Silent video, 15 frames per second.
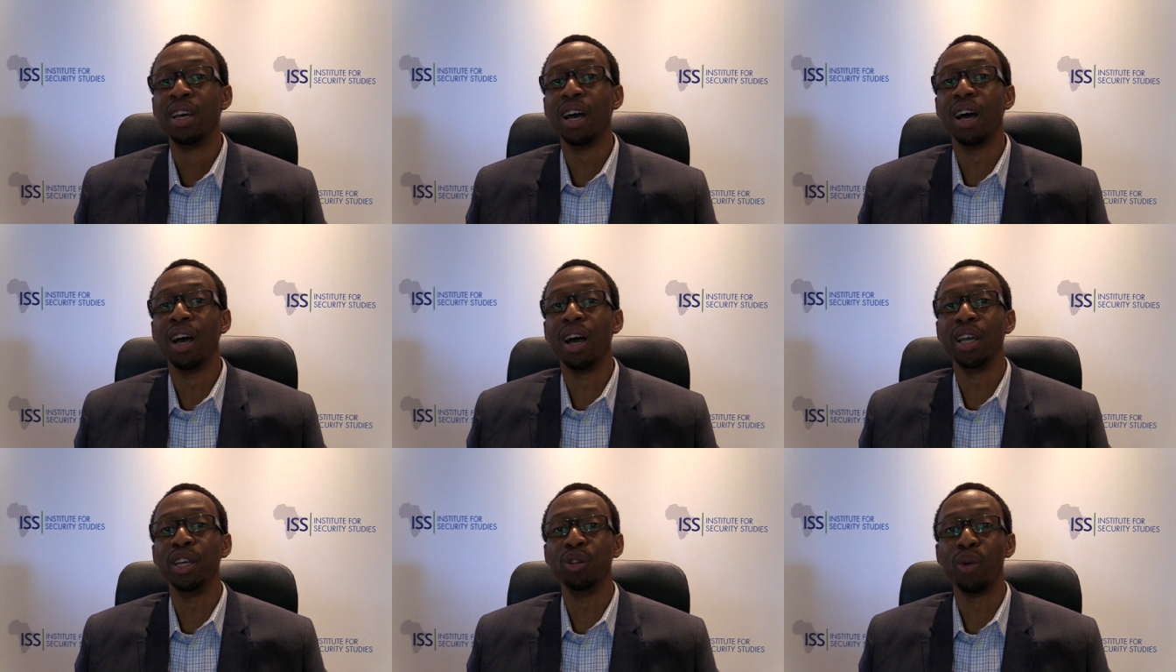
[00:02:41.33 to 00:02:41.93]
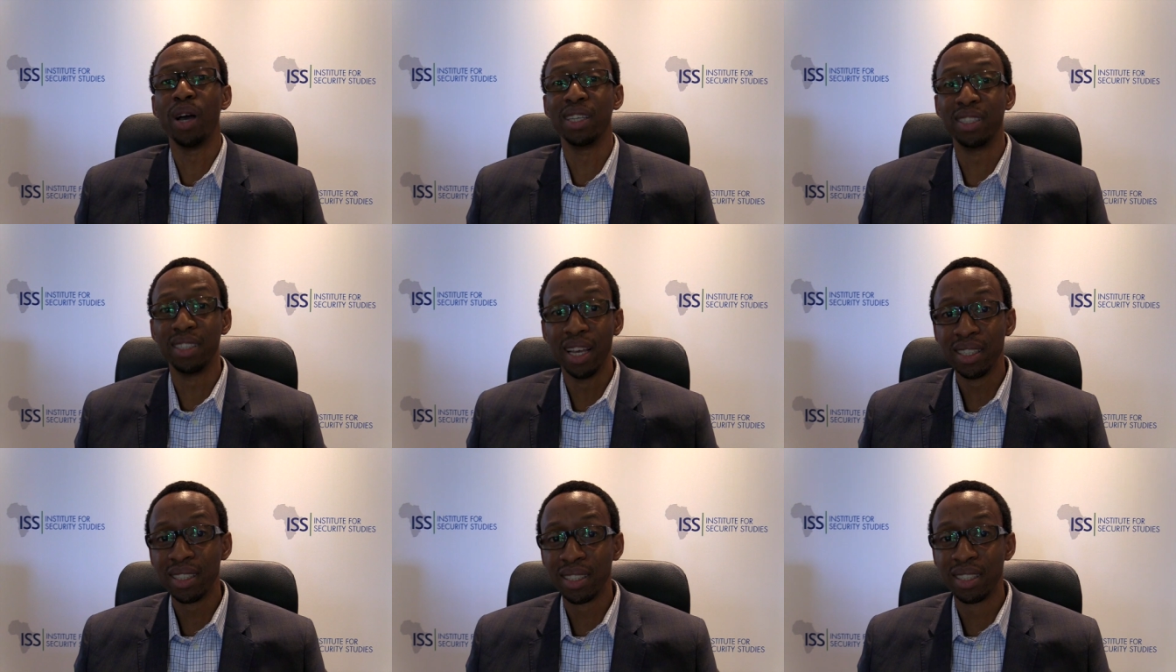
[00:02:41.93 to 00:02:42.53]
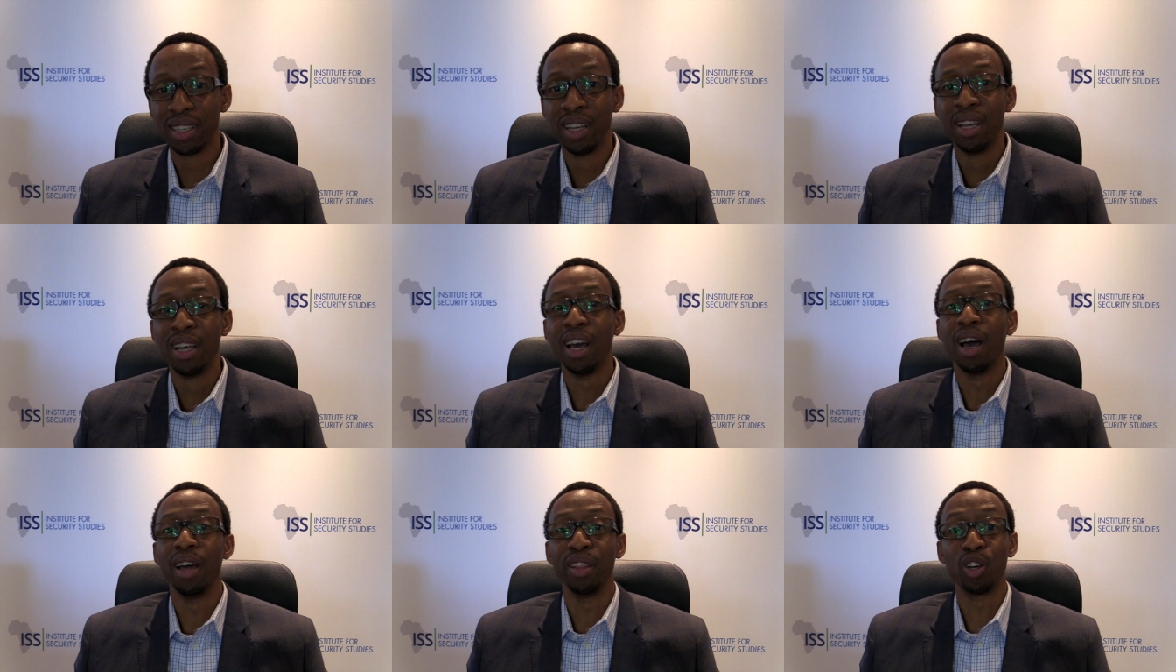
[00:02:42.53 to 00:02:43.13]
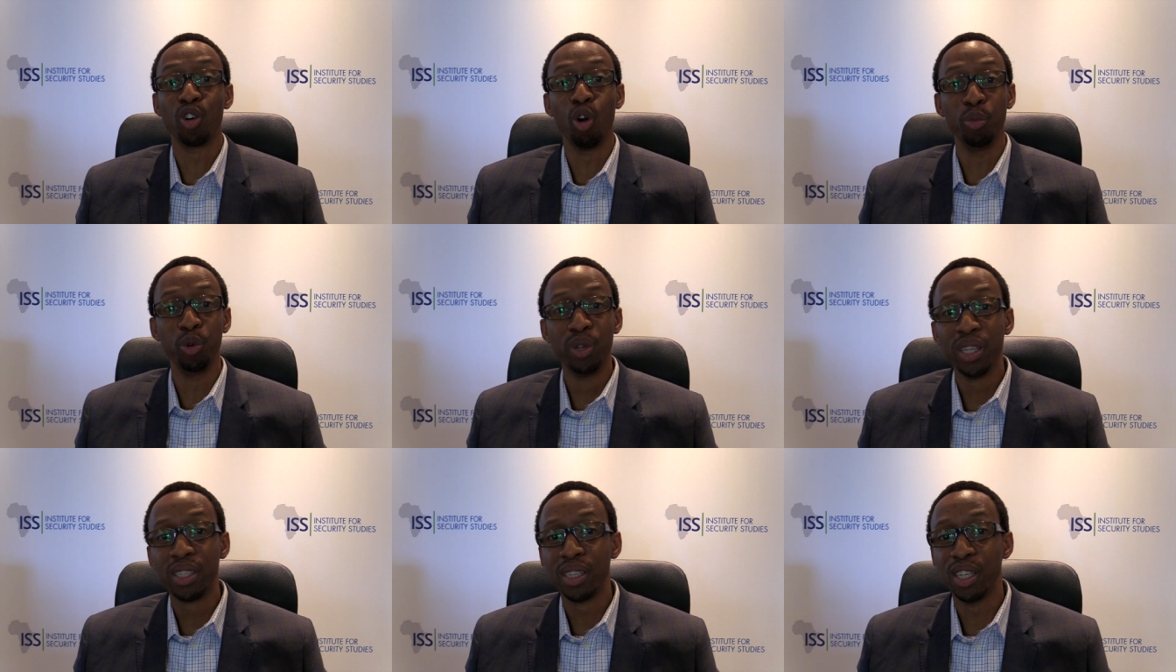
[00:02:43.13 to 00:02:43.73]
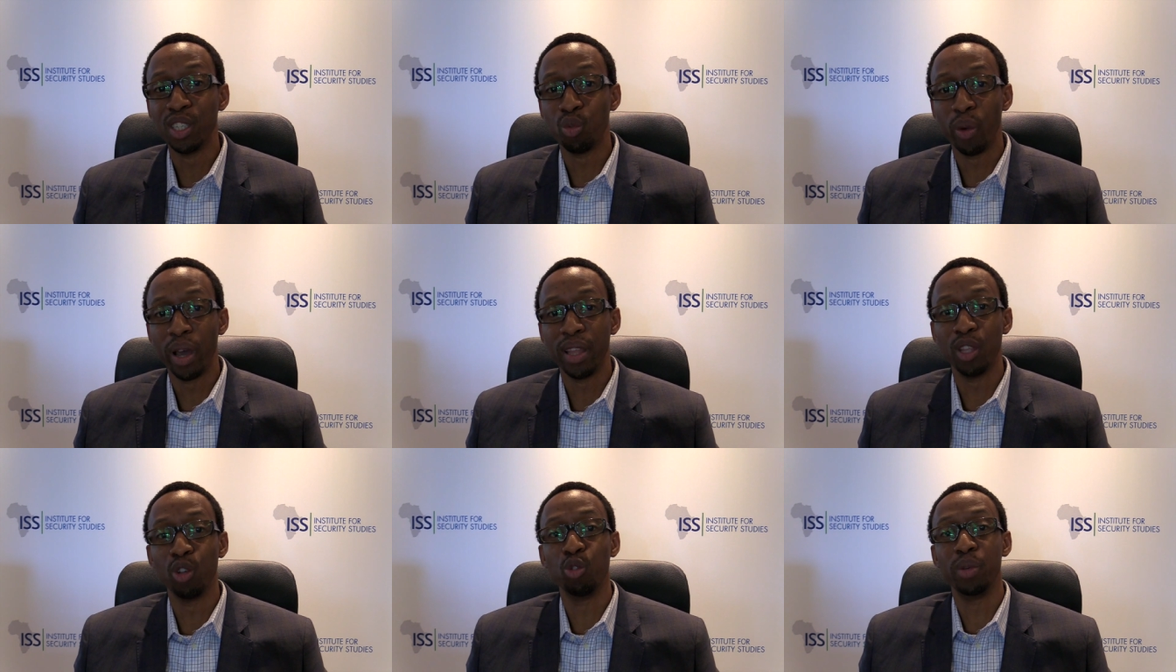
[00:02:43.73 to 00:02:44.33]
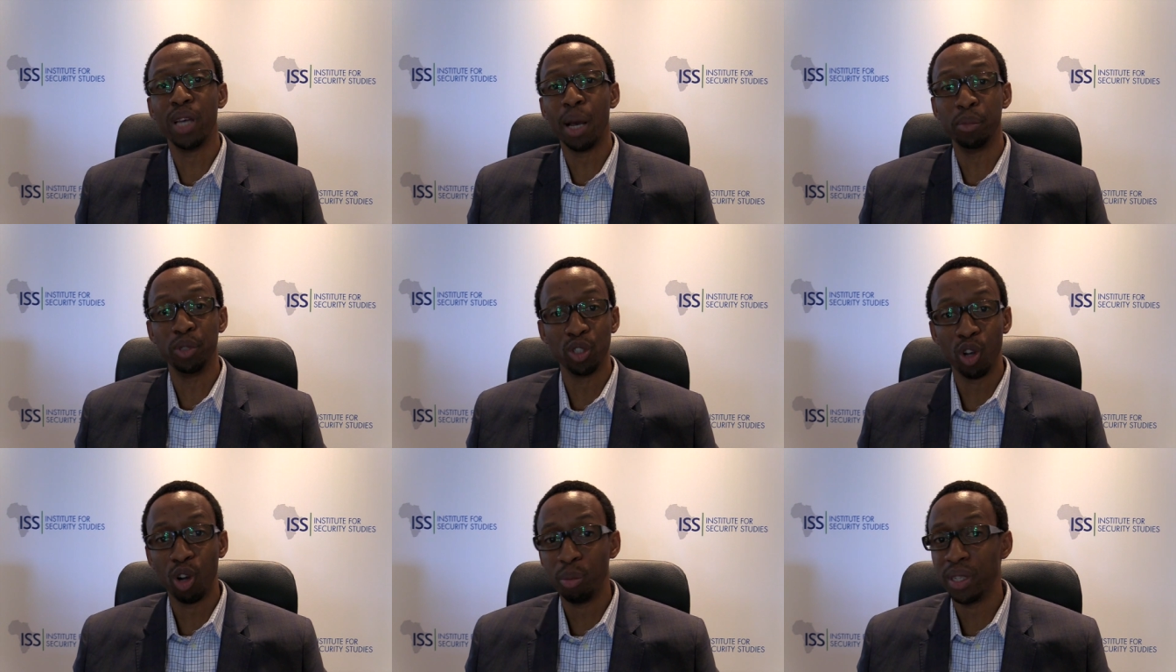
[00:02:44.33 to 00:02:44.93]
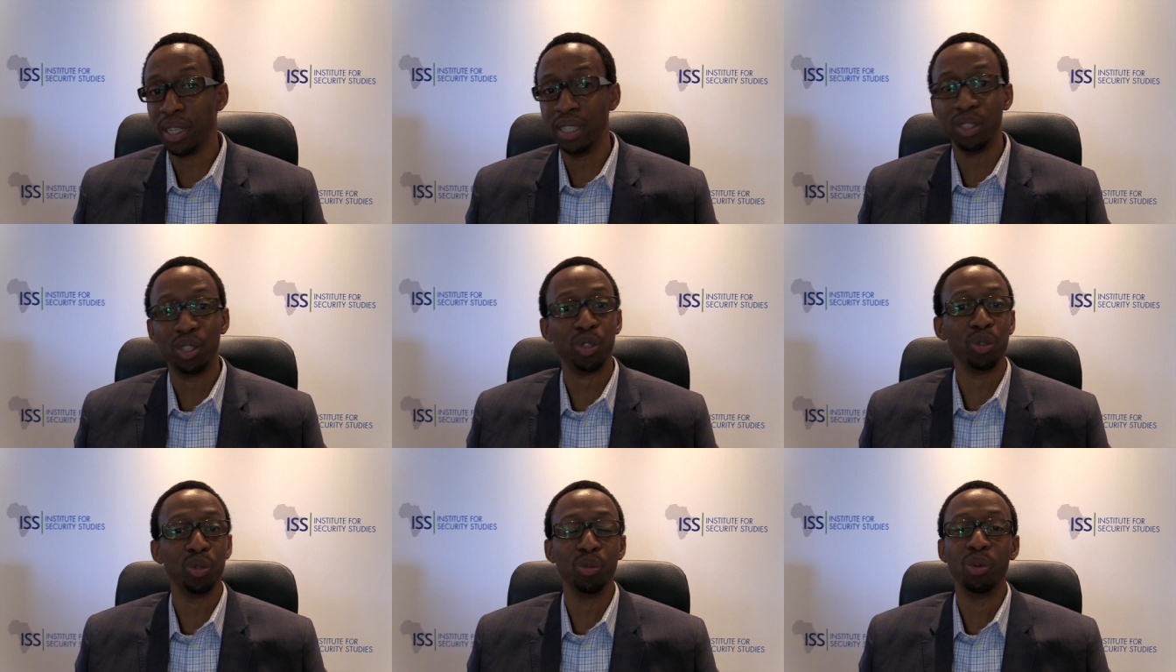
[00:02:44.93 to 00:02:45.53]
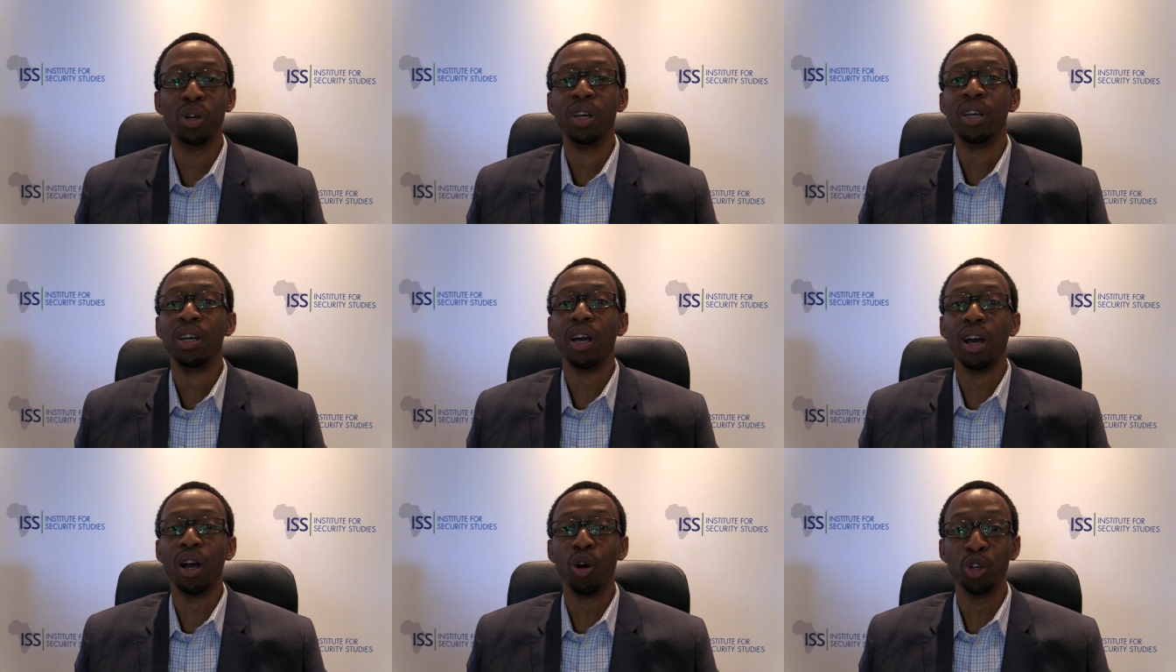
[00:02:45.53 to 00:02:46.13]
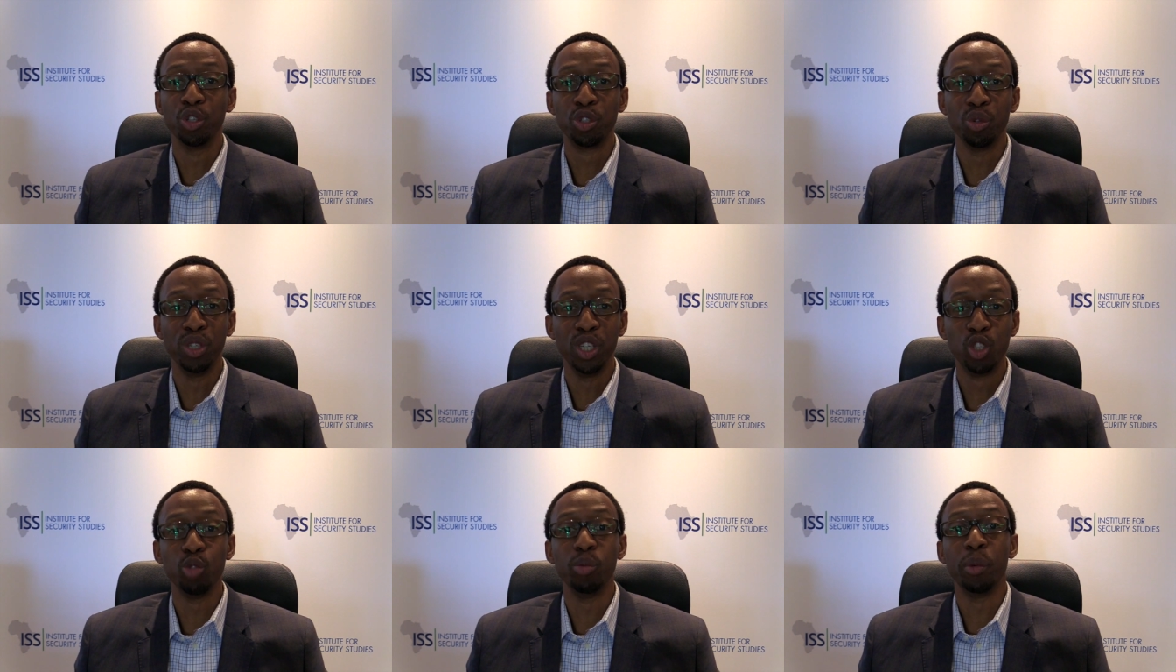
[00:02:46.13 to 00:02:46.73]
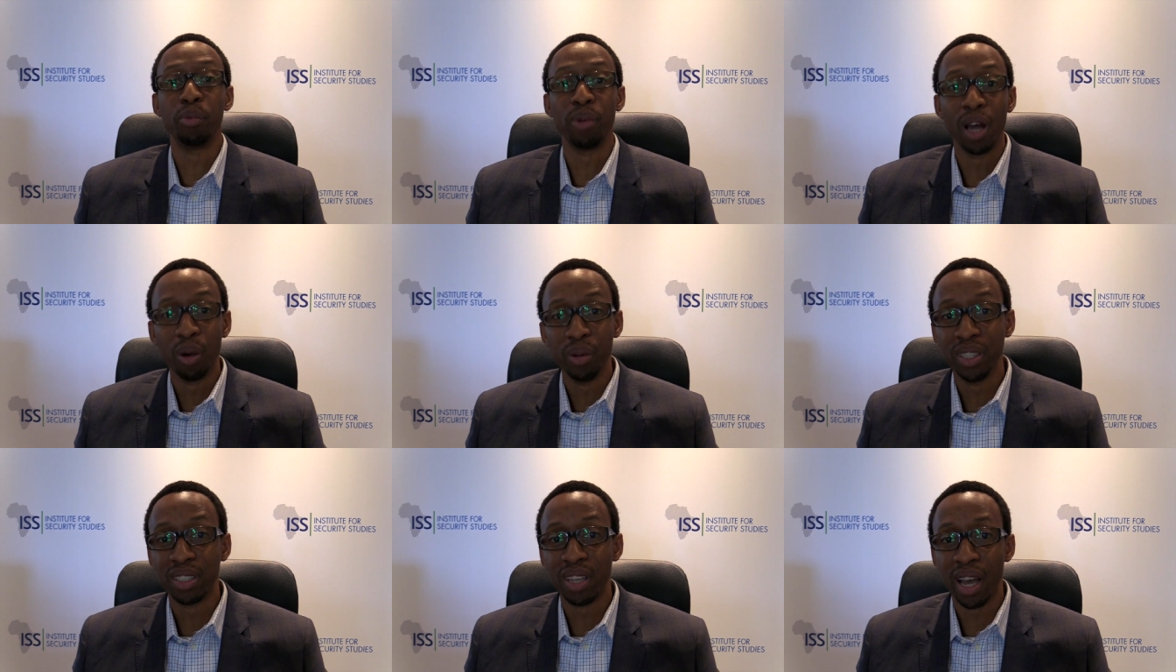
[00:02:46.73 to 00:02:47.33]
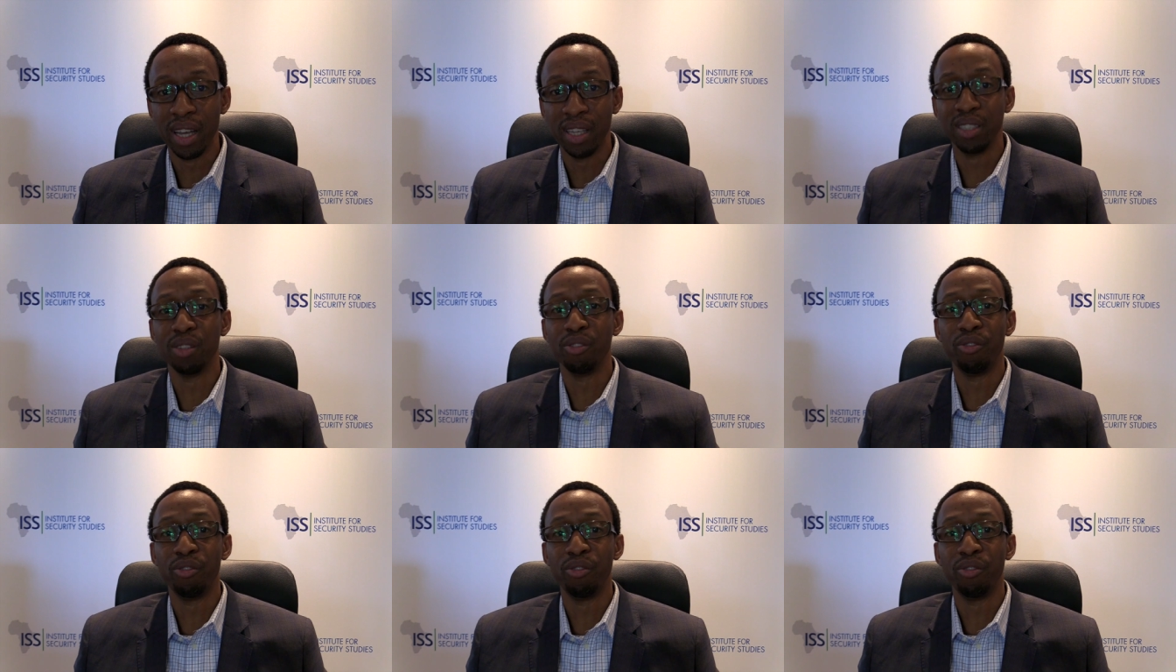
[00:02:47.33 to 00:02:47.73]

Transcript: uh, you know, assessed. Uh, the communities where they will be absorbed into uh, also need to be prioritized.